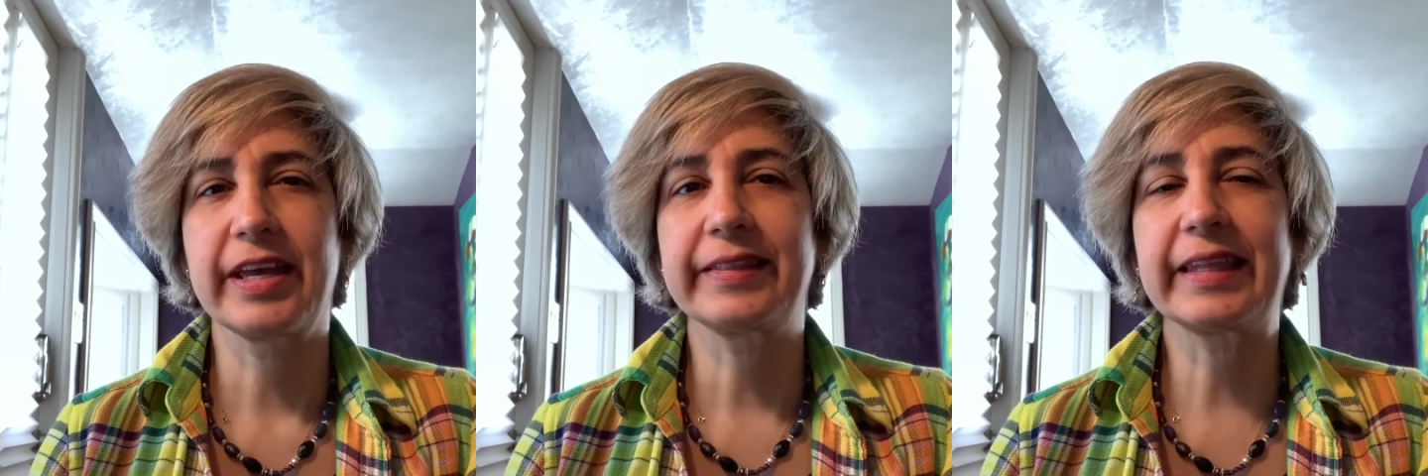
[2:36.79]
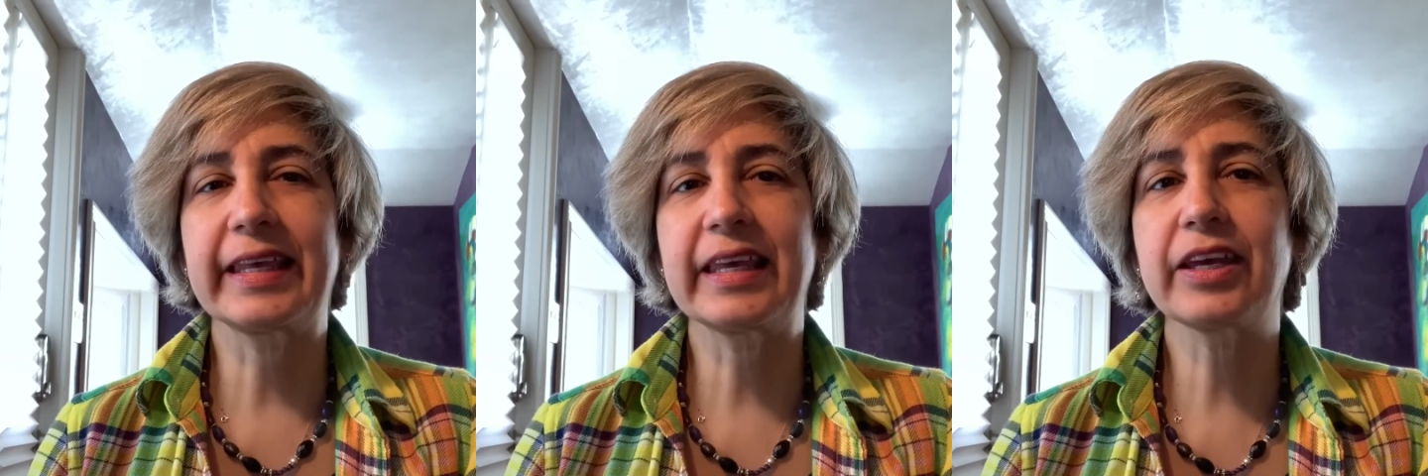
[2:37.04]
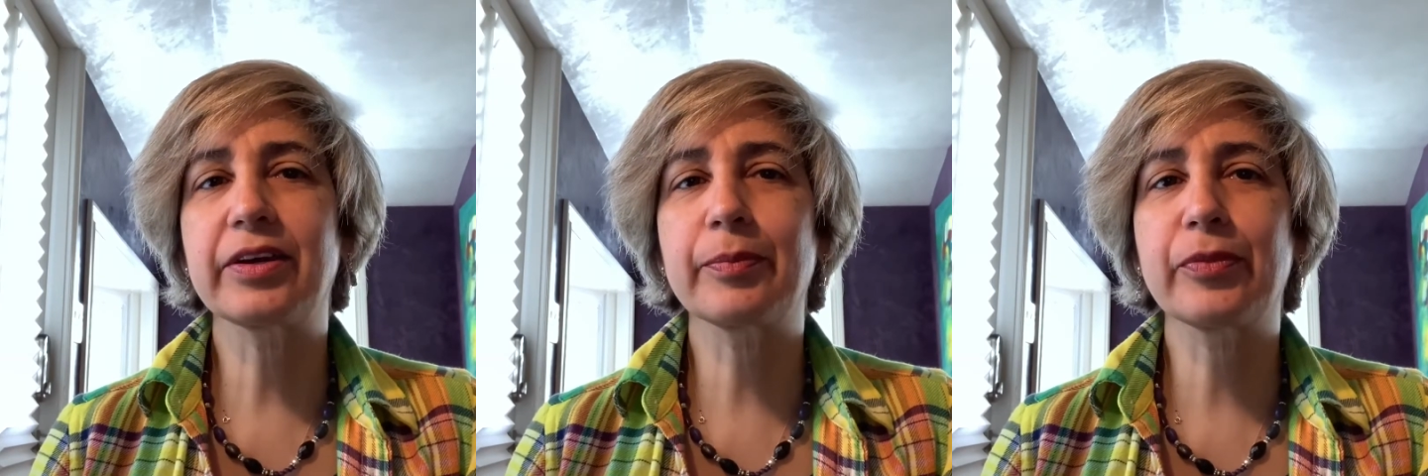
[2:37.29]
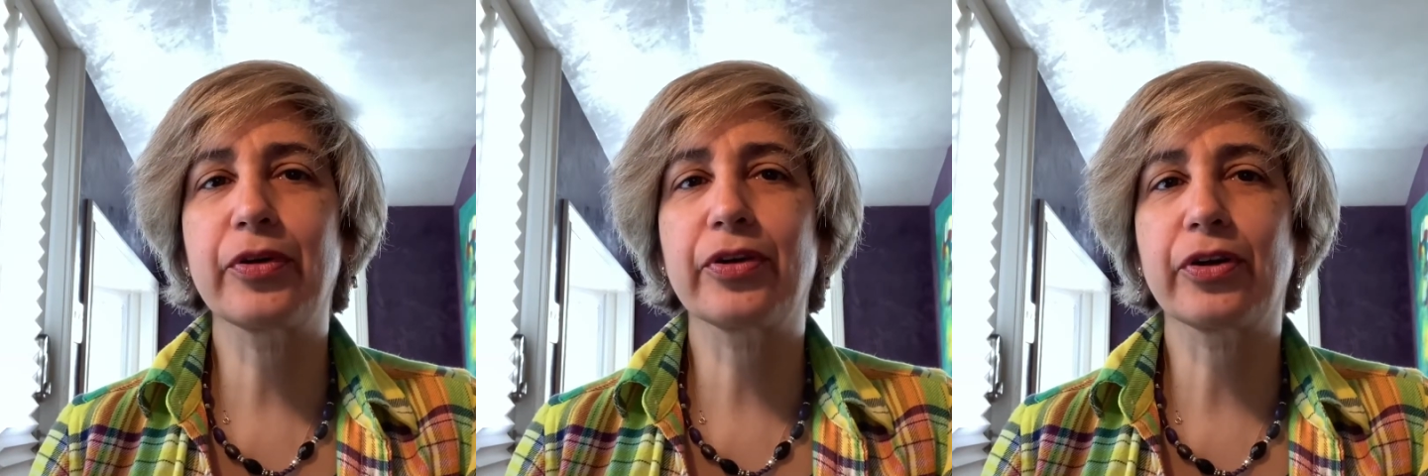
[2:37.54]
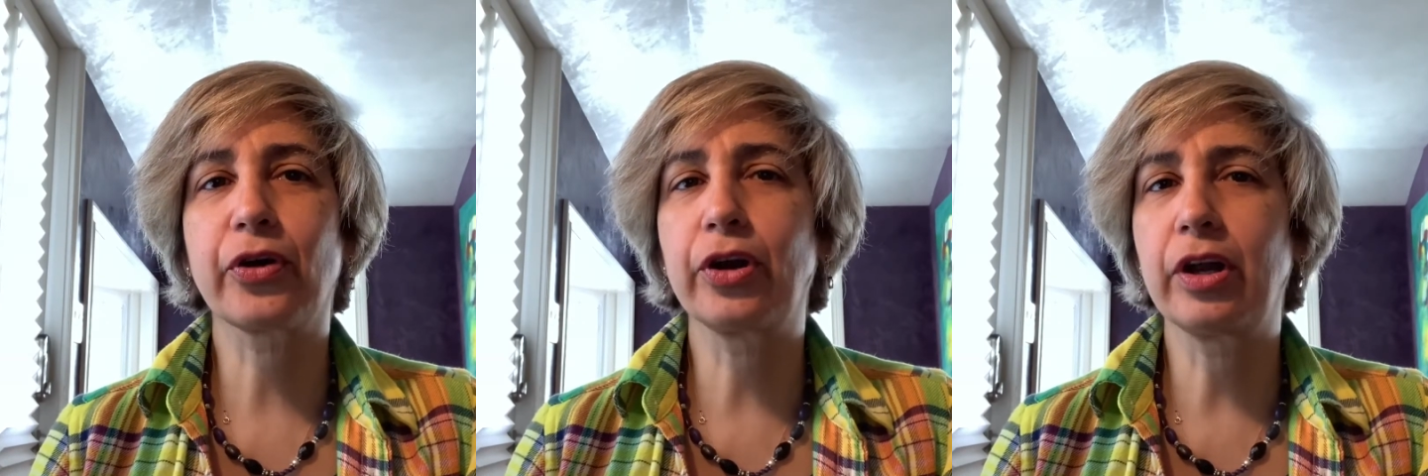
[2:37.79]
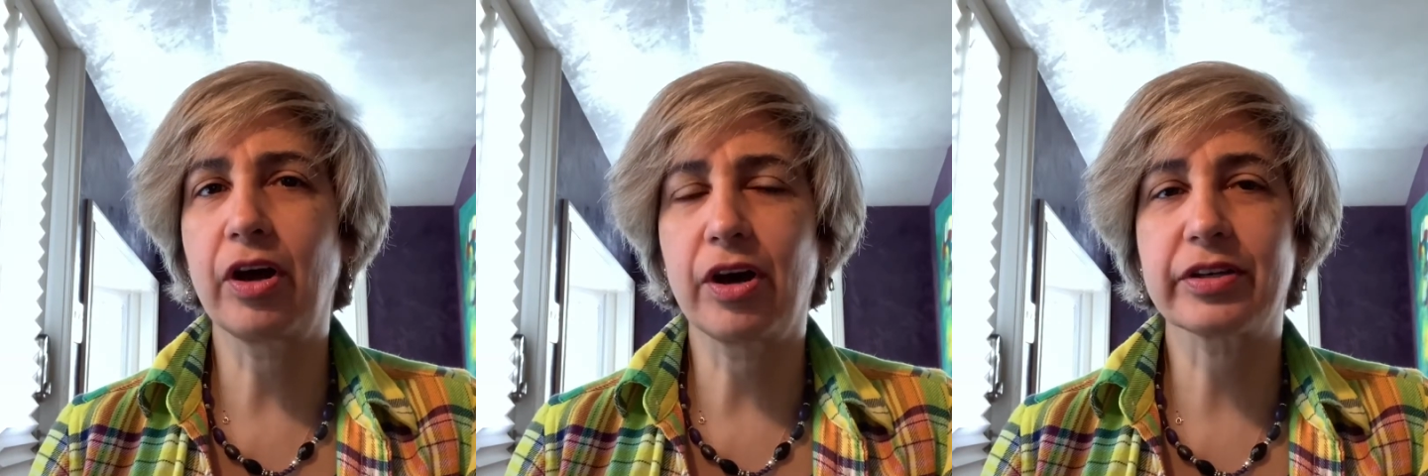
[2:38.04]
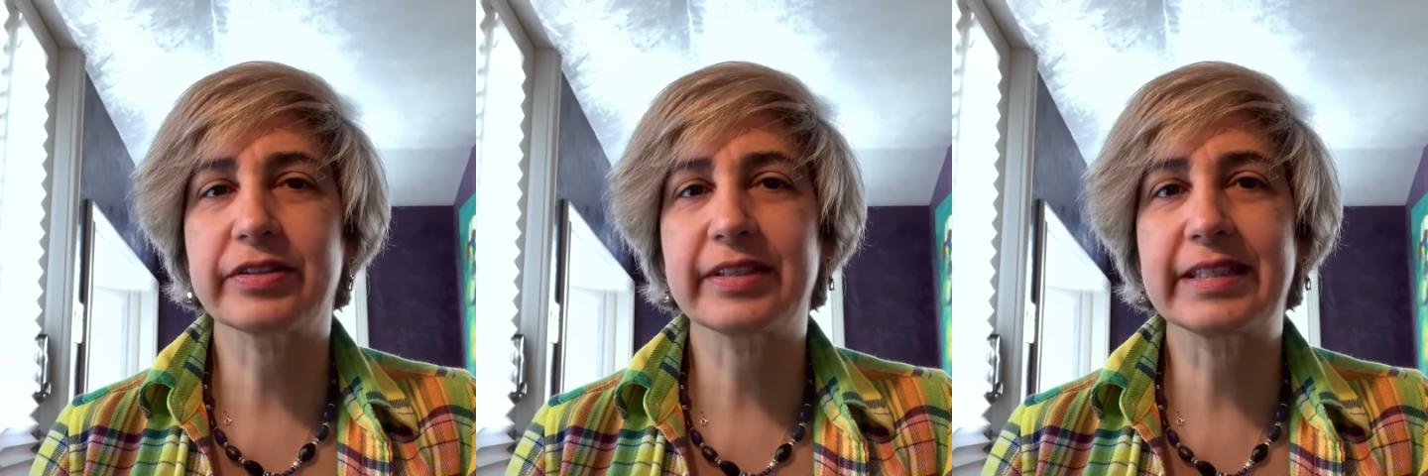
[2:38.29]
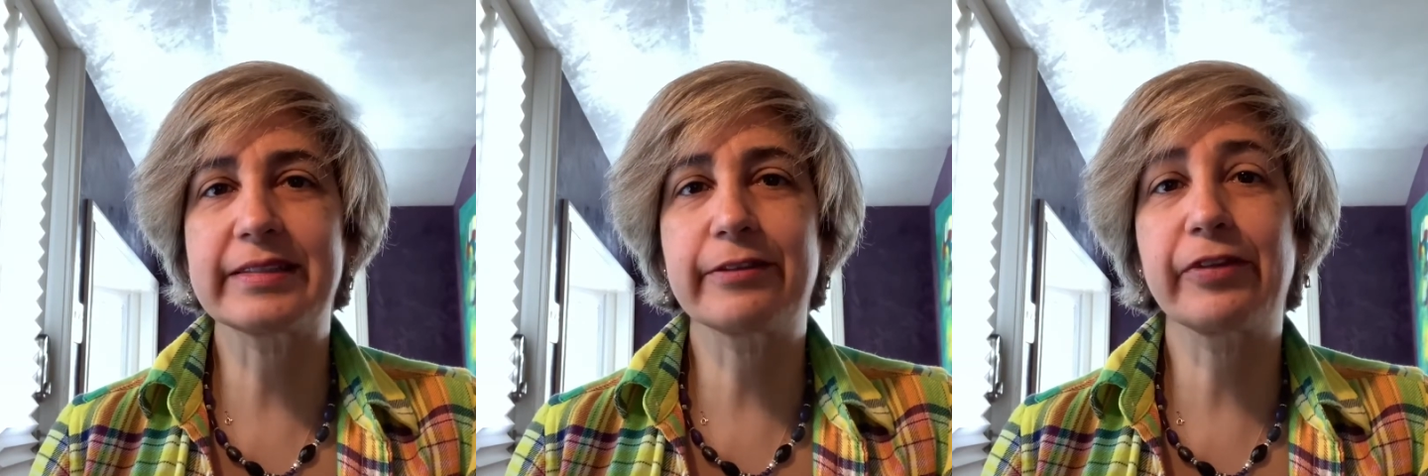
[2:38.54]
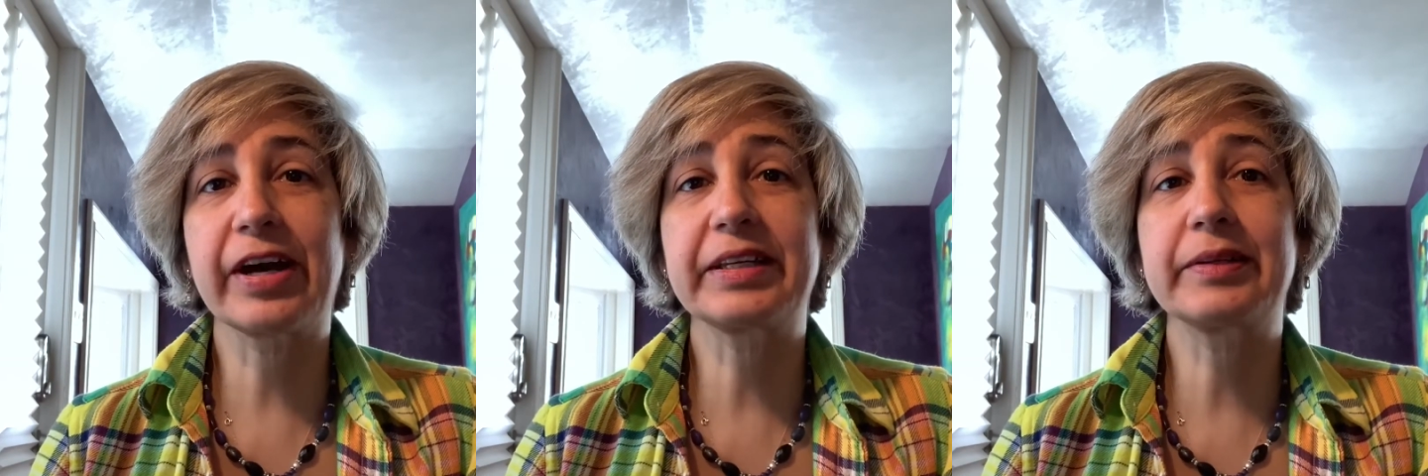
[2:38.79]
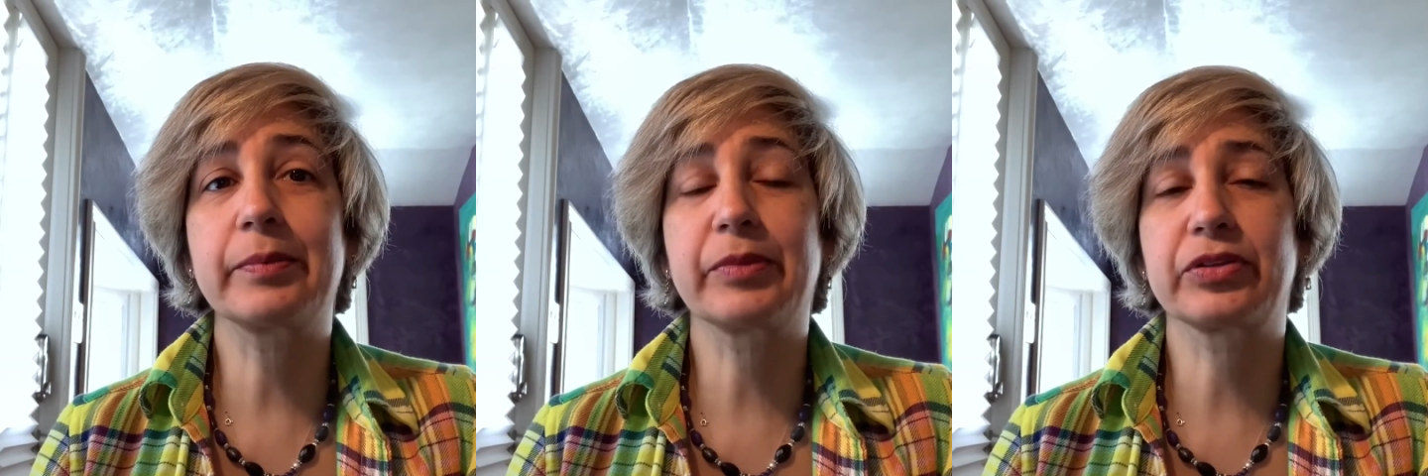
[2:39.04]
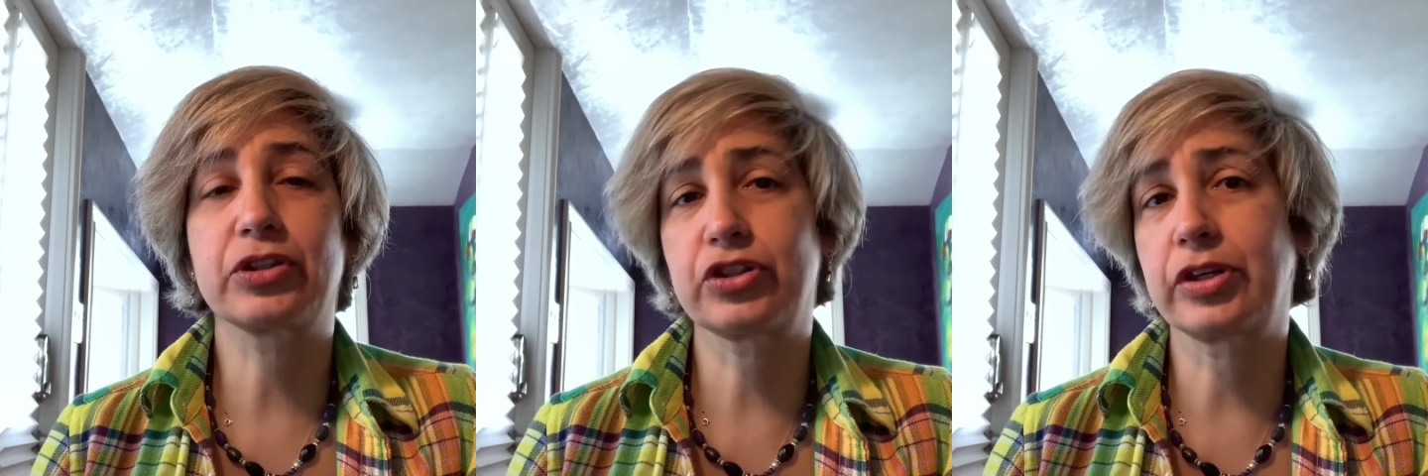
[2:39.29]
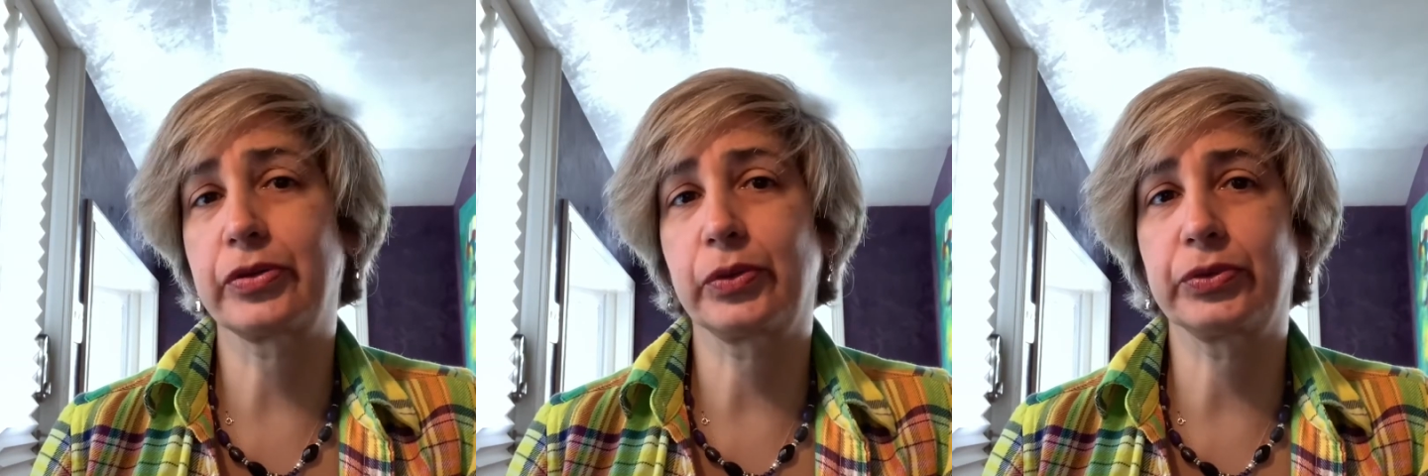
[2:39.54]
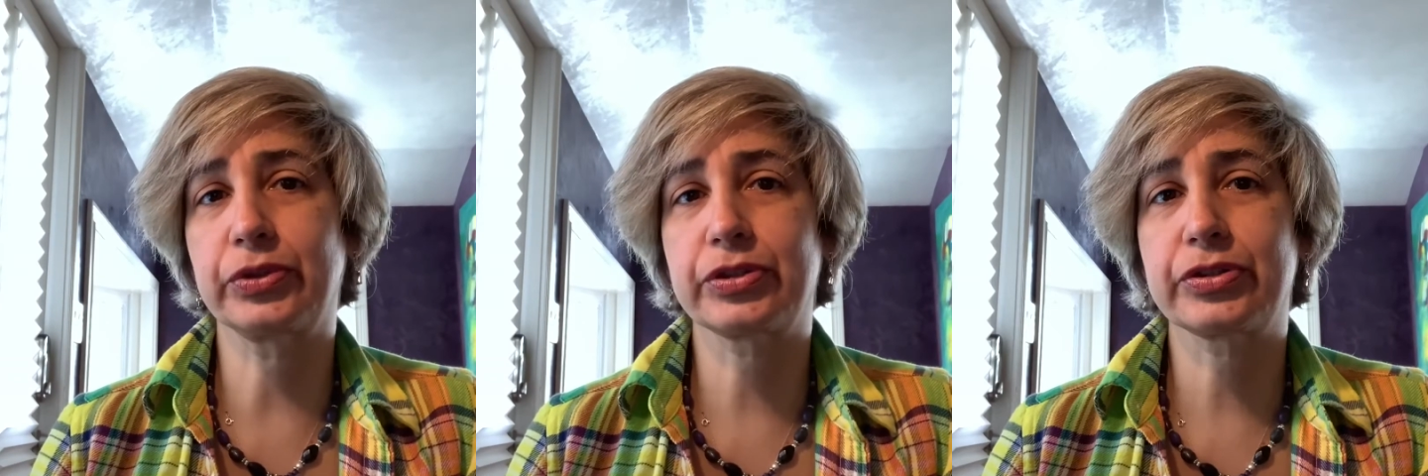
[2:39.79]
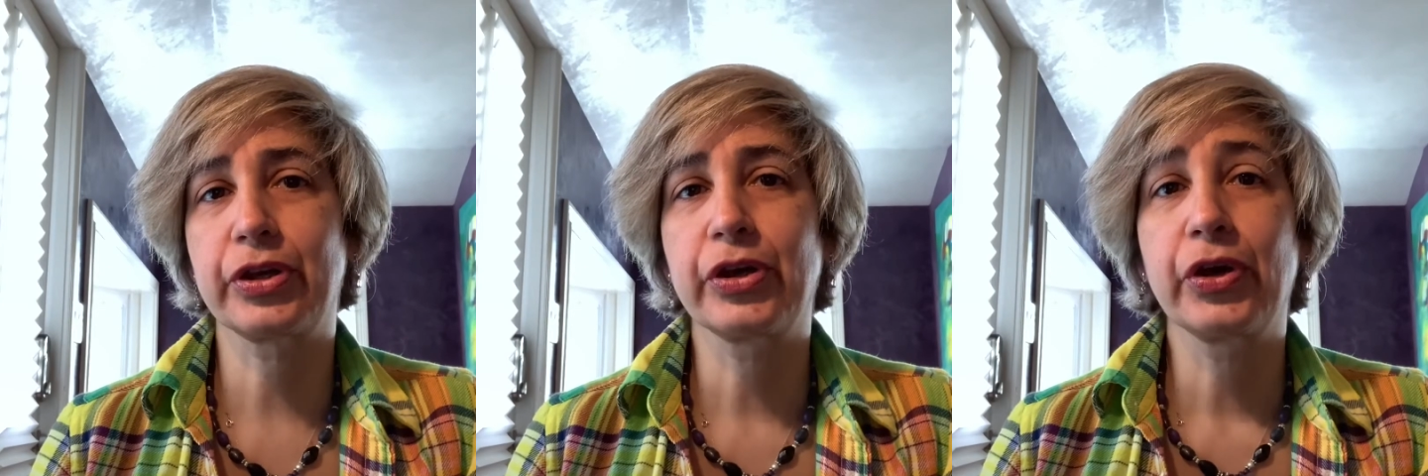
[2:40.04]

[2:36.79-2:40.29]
the income or loss is divided among the shareholders,